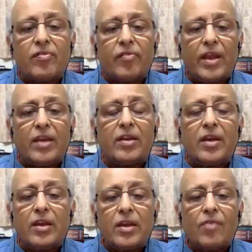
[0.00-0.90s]
rate in
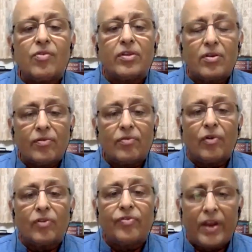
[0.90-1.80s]
India was
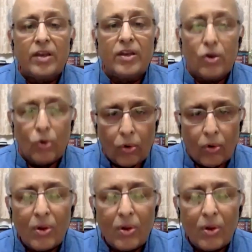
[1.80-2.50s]
fairly low.